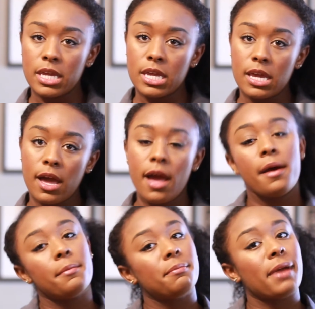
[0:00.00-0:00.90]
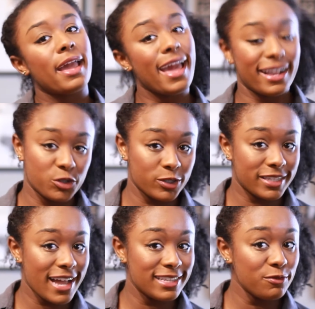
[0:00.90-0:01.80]
be my
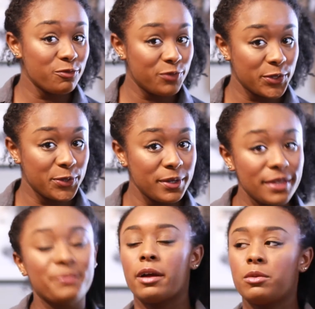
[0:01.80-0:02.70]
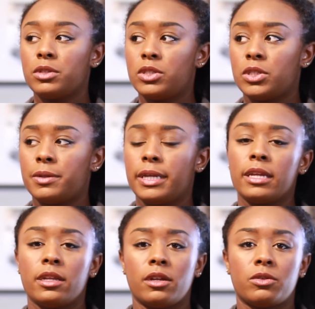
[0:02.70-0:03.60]
exercise and food. I was
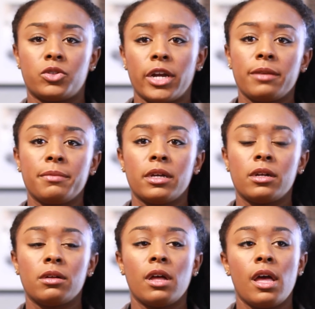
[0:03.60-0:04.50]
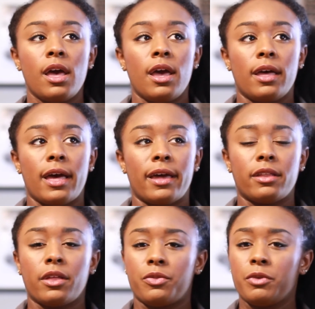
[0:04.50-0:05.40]
doing, treadmill
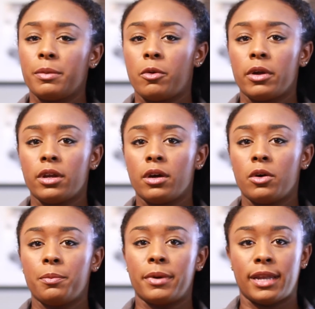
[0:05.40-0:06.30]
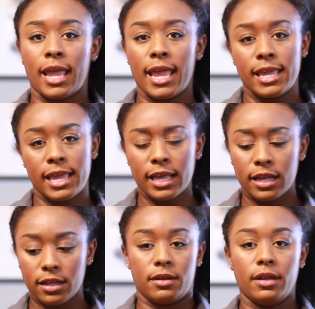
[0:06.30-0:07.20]
at a 3.0, but
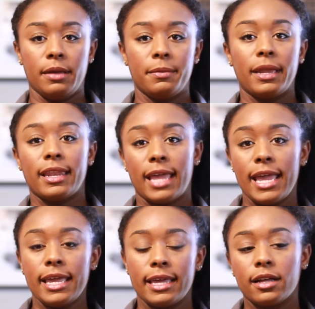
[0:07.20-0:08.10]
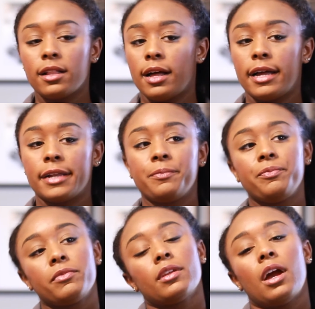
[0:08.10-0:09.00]
at an 8 incline.
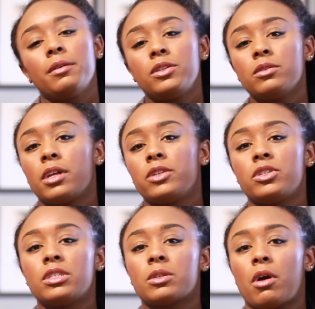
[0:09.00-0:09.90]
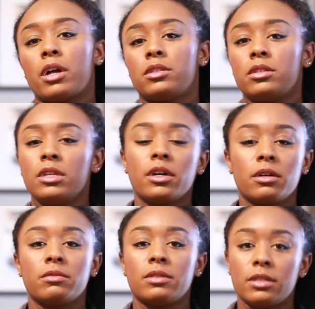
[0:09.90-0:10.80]
I would do lunges, squats,
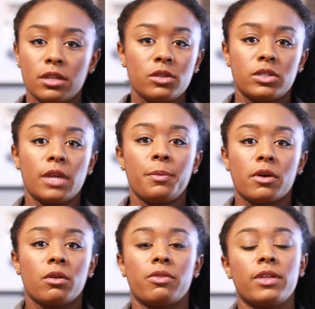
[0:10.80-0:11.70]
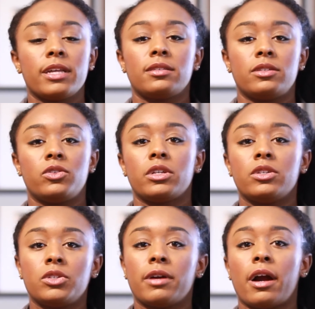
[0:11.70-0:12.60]
the typical things that you can
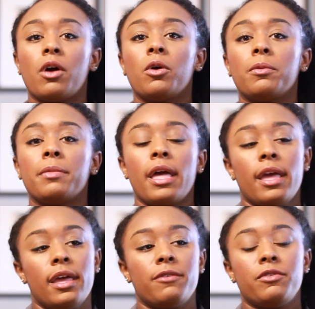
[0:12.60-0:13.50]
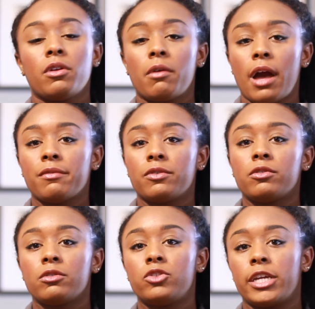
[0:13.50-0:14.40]
do at home if you don't have a
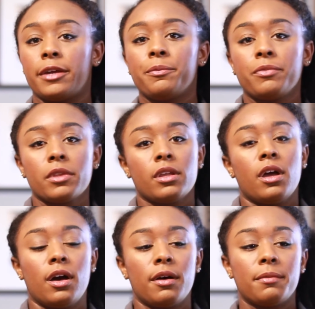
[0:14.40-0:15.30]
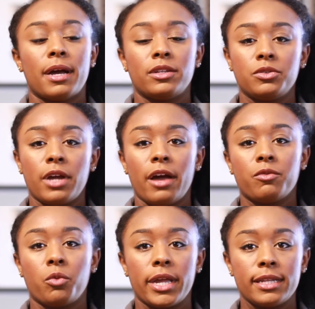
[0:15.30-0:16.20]
full gym. I do
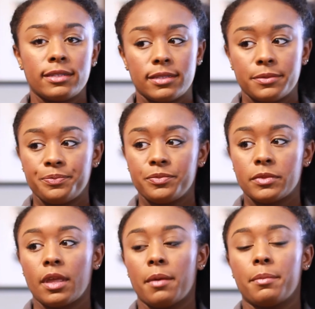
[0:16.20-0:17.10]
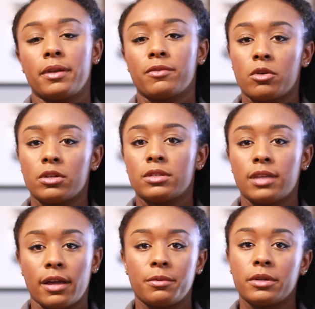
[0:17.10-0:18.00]
have weights, but of course
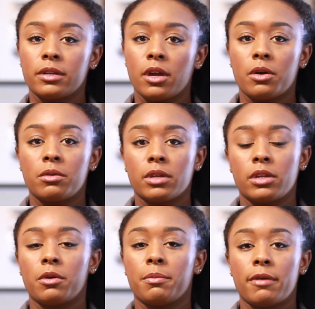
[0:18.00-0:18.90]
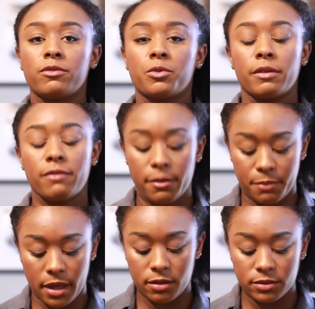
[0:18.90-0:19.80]
I wouldn't go, above 25
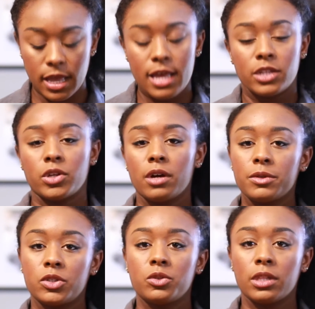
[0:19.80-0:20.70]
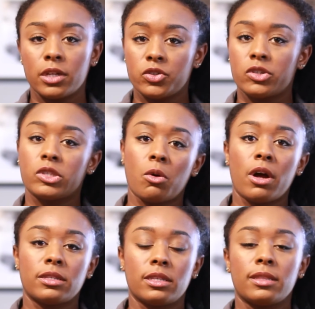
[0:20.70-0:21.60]
pounds. So I would do the lunges,
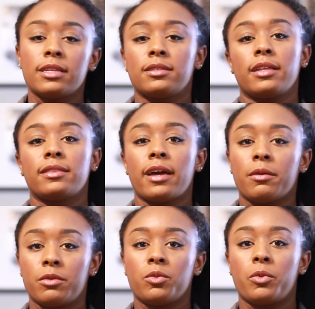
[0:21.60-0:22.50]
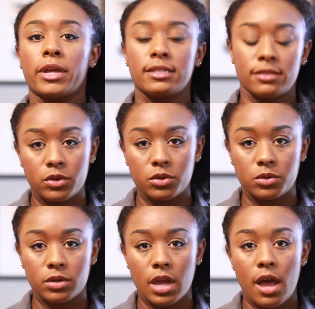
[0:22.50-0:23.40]
squats, and things like that with weights.
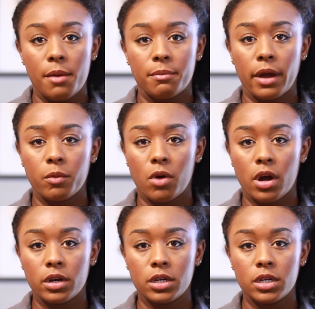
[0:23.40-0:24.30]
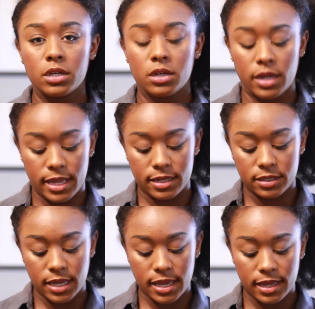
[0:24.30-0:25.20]
Food. My water
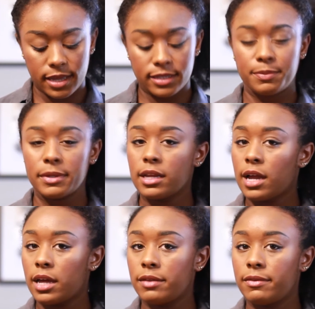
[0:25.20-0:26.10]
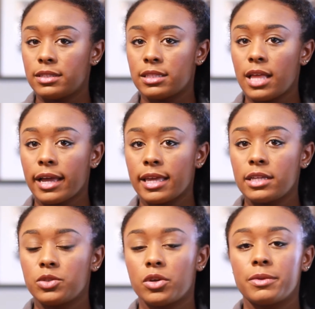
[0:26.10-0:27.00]
intake has been kind of
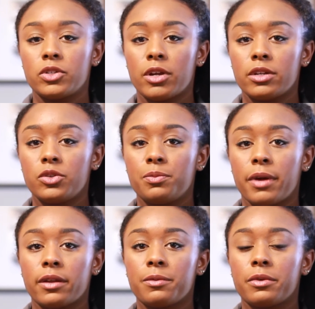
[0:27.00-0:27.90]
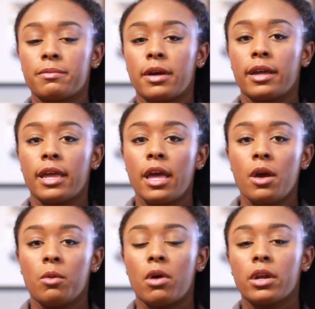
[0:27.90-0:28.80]
slacking, so I've been trying to do better with my
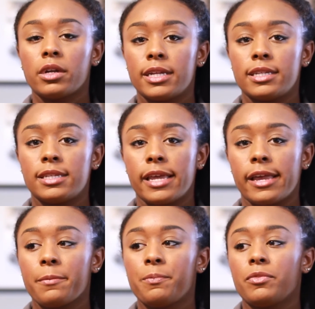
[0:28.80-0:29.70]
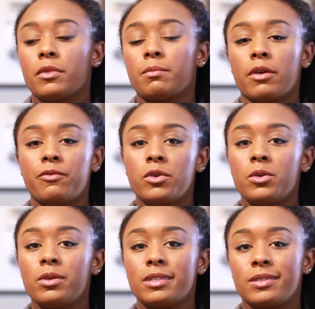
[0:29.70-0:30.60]
water intake. My
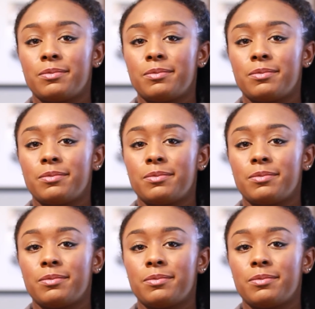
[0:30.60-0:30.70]
food